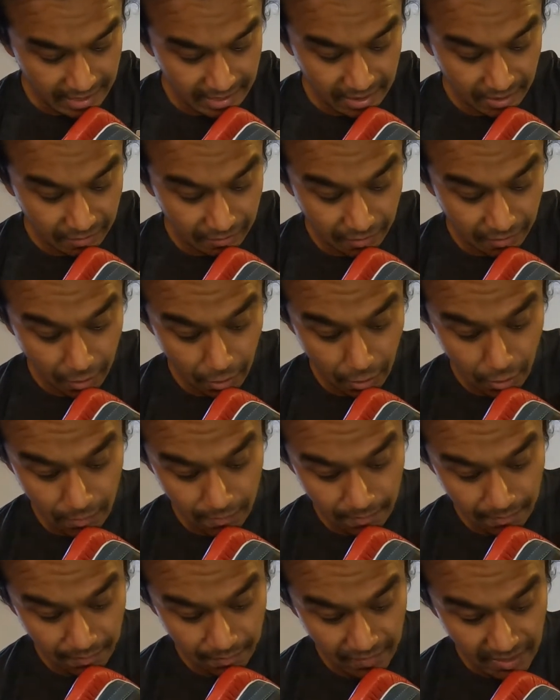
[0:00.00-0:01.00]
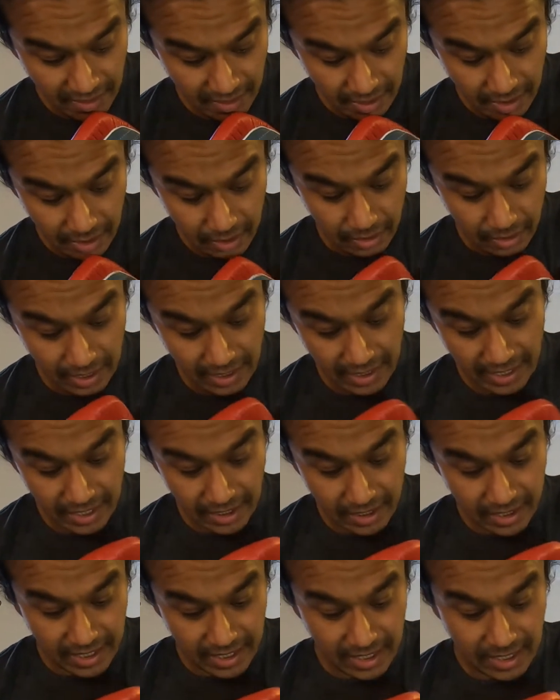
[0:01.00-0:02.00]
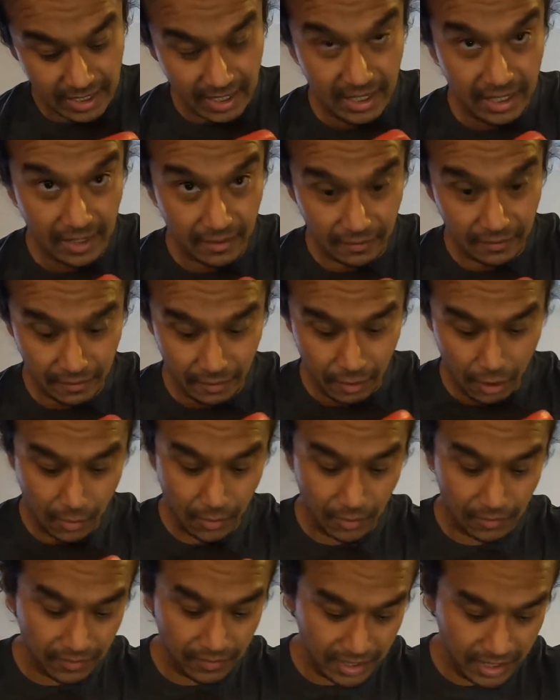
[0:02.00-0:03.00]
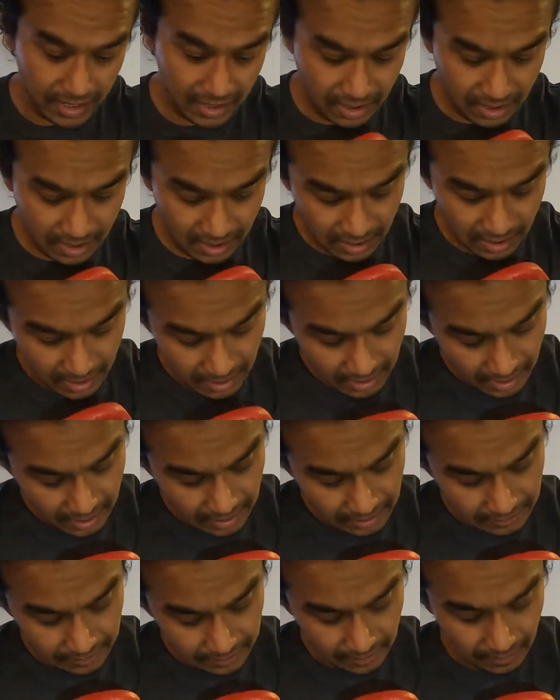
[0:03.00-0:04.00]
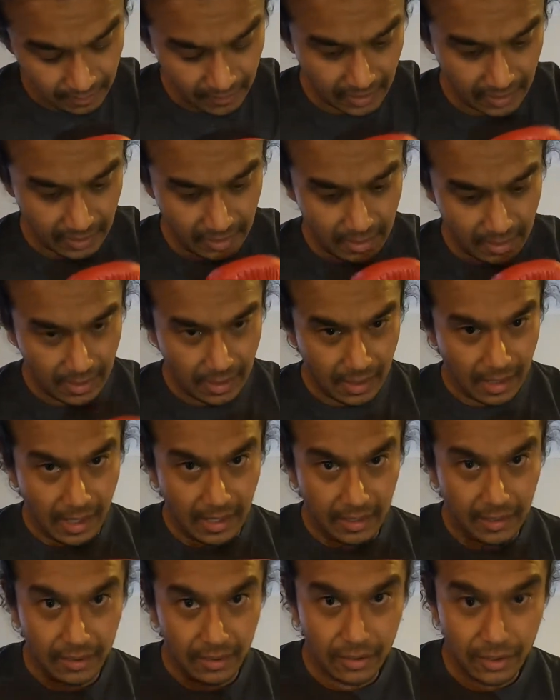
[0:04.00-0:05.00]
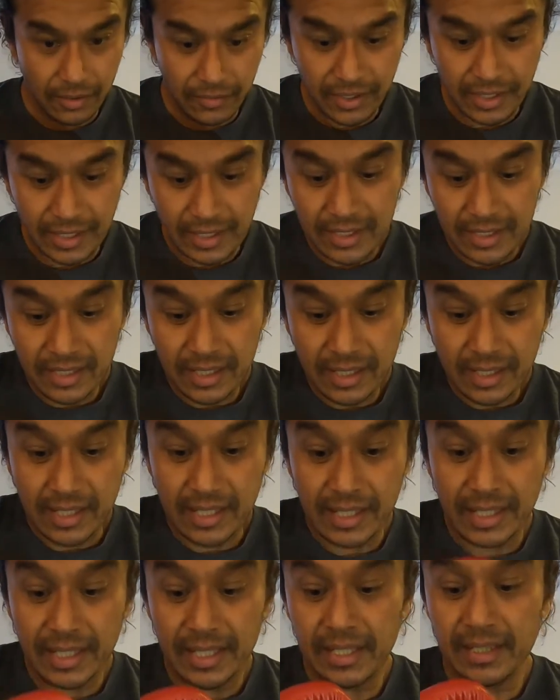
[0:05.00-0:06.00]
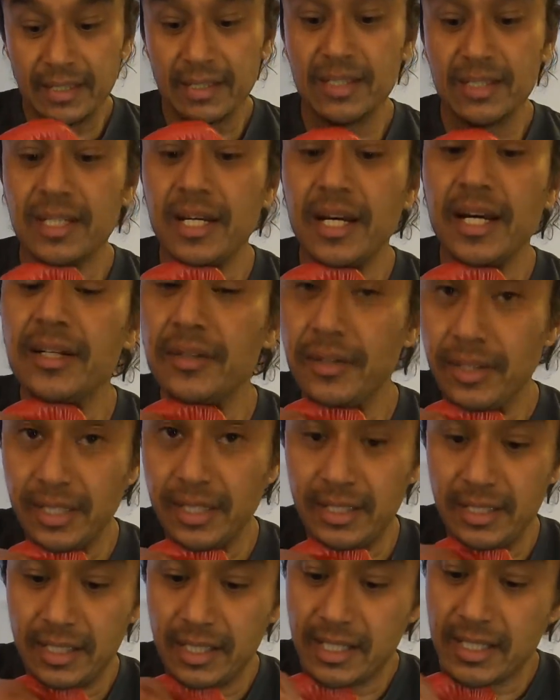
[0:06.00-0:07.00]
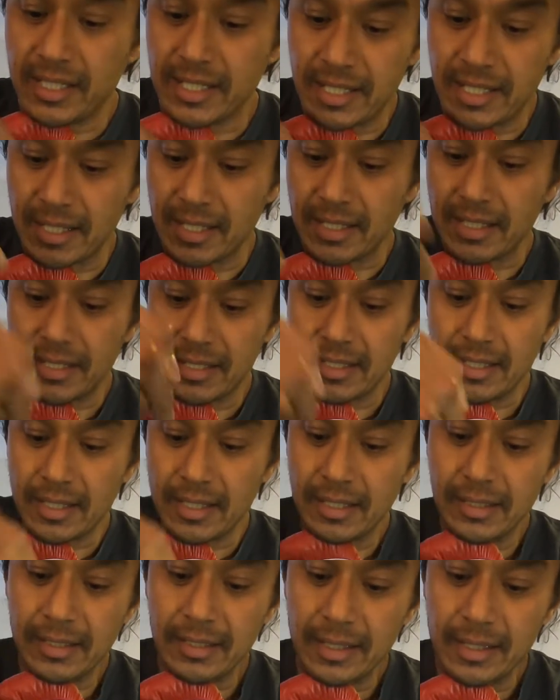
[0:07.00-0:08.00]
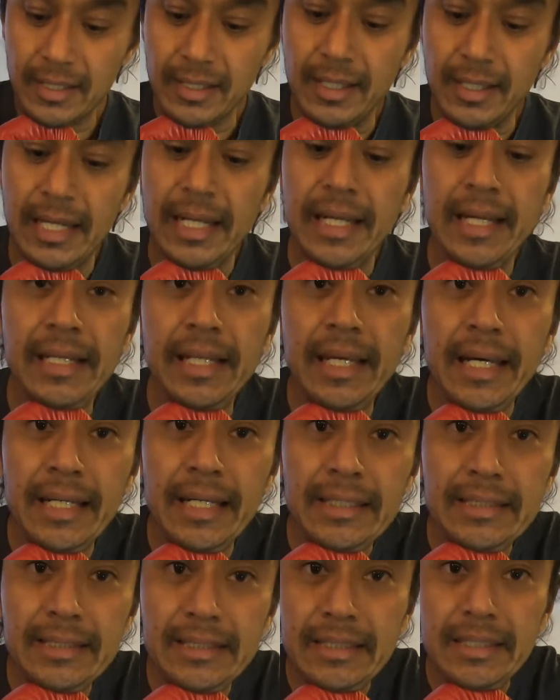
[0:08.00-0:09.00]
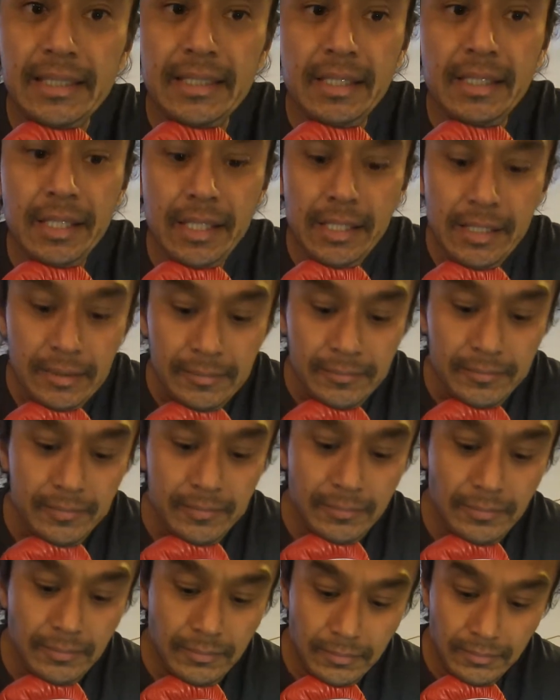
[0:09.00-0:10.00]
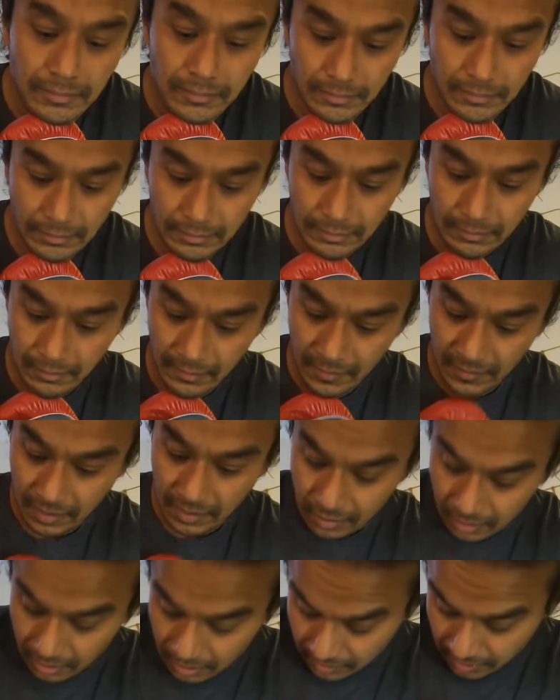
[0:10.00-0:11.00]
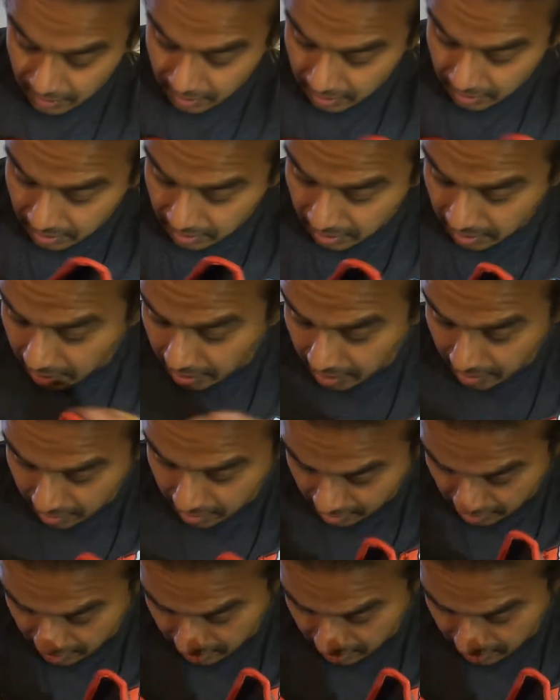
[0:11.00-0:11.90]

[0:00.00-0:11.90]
the foam. You can actually see the foam of this. Don't know if you can see the inside. You can see the latex in there. Don't know if you can see that.